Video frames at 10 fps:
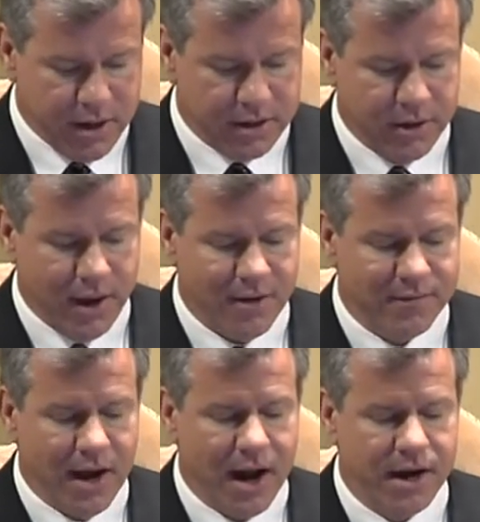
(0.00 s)
So you
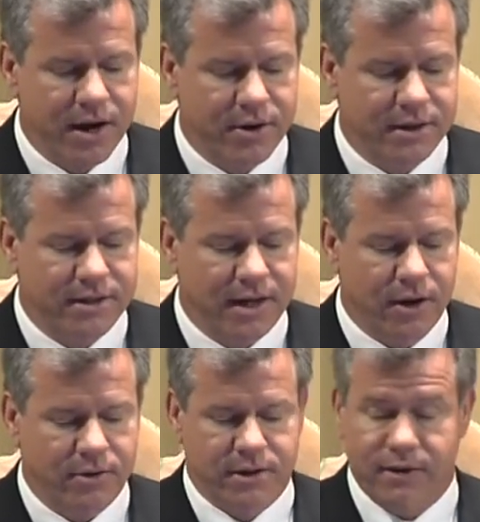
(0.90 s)
have non-adherent
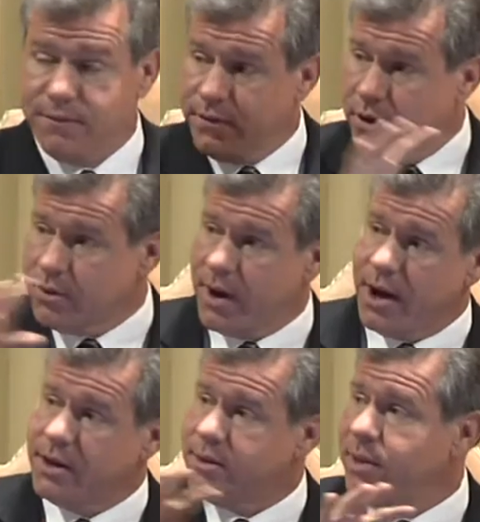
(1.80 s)
cells that float
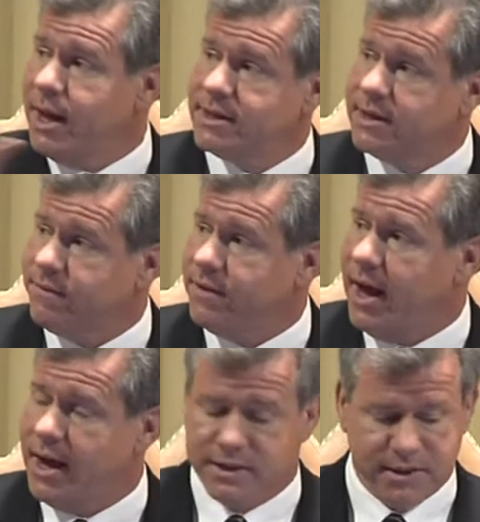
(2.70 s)
around in the plastic
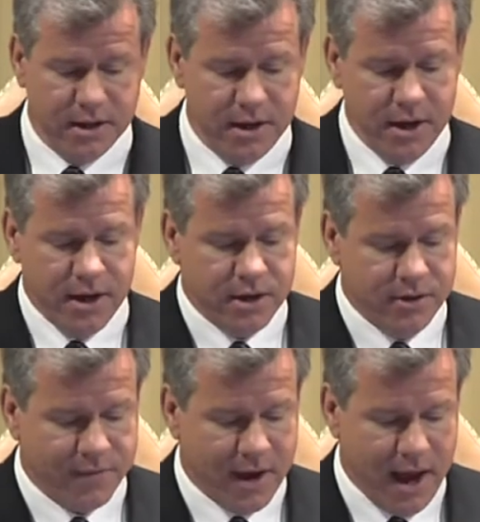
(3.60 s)
flask.
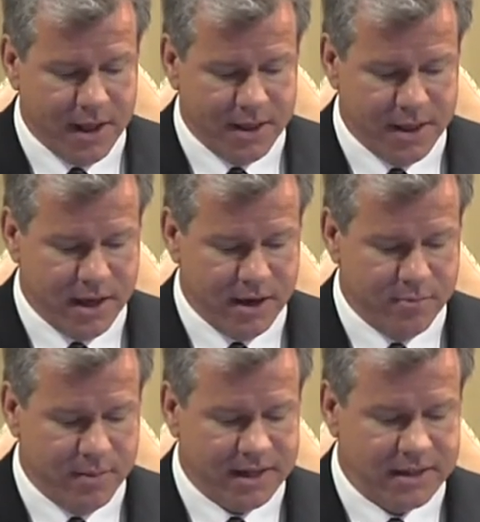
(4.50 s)
You've got
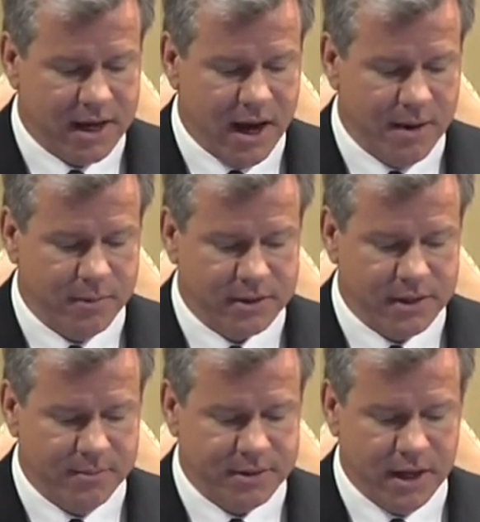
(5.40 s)
the mesenchymal
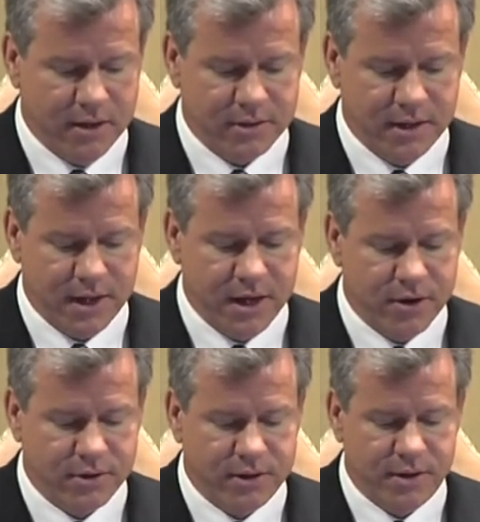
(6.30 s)
stem cells that
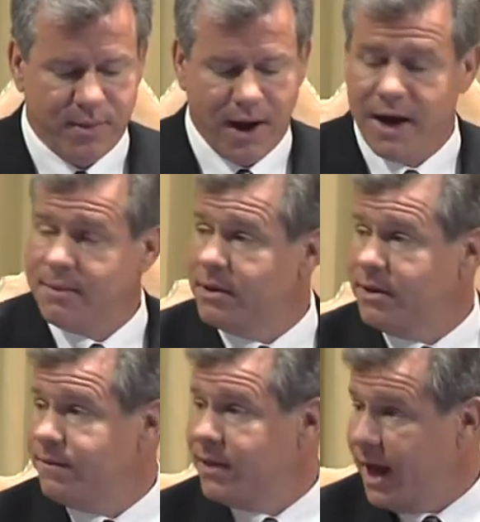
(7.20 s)
adhere to the bottom of
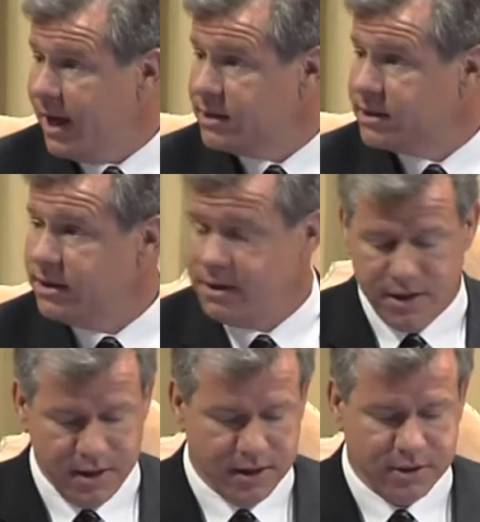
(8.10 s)
the flask.
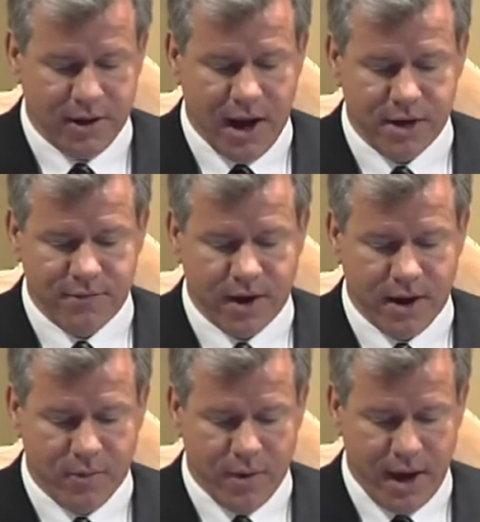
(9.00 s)
So now you've
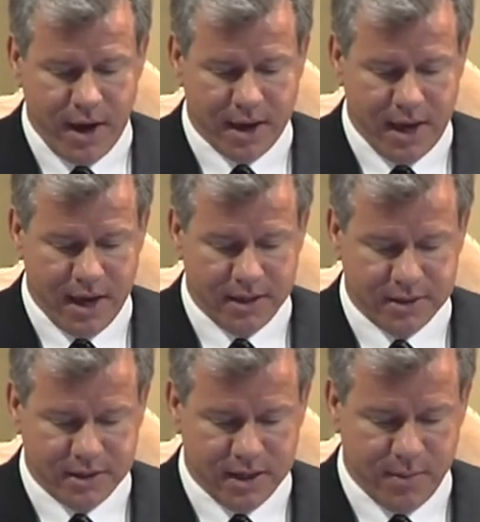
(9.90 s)
got a way, again,
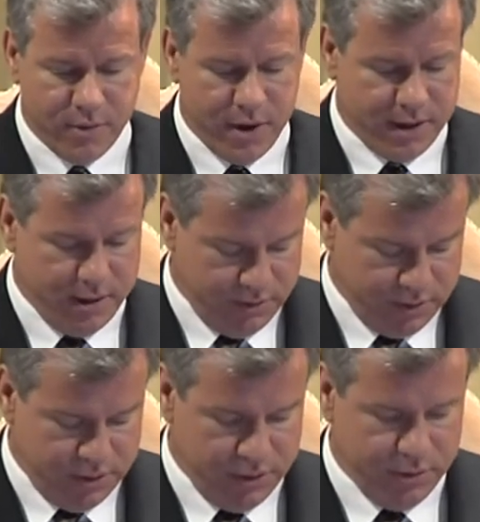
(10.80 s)
to separate
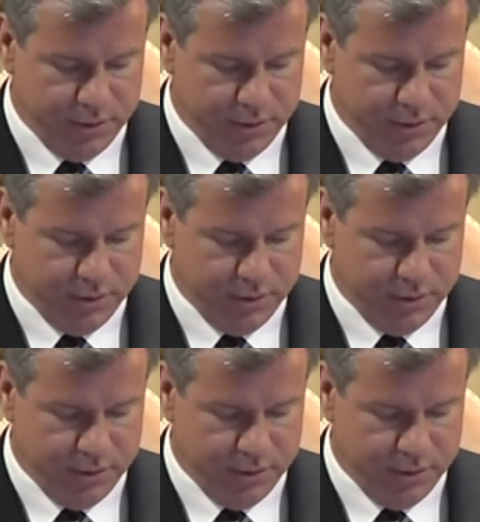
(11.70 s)
those two.